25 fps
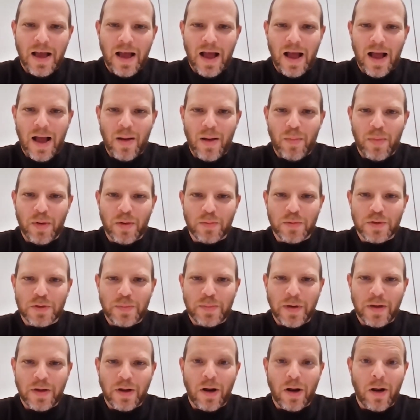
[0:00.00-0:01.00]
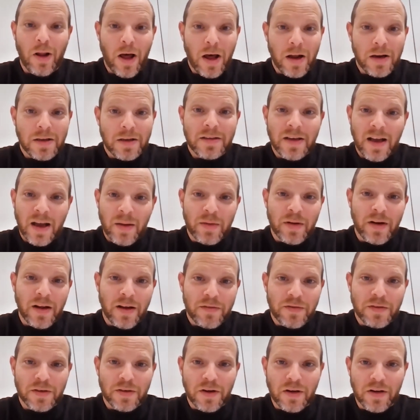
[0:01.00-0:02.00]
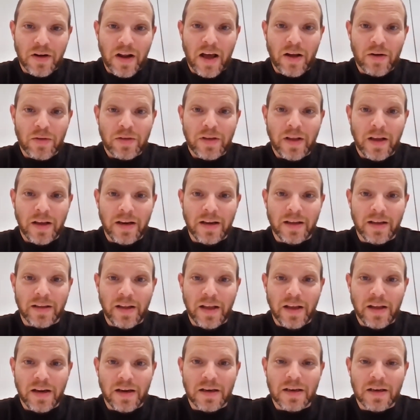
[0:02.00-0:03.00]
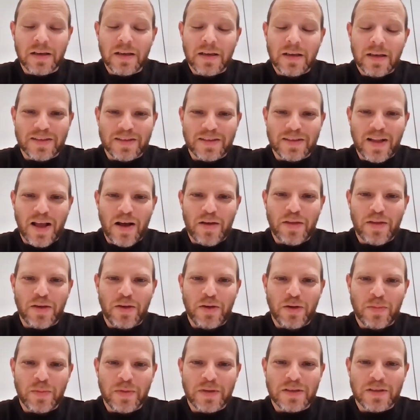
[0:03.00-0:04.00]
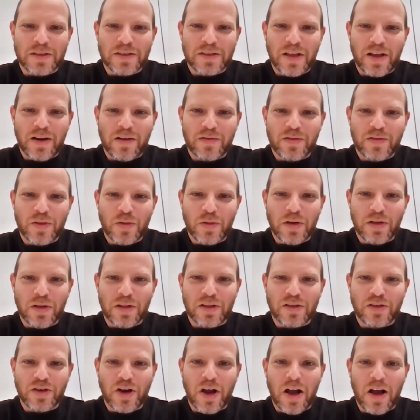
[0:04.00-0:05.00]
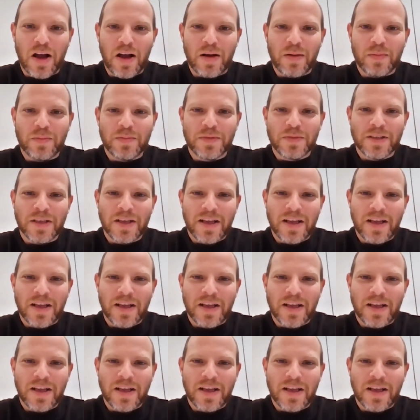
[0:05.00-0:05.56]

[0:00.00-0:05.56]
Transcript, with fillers: But we spend a lot of time and effort on annotating data. Now the humans, instead of doing the jobs,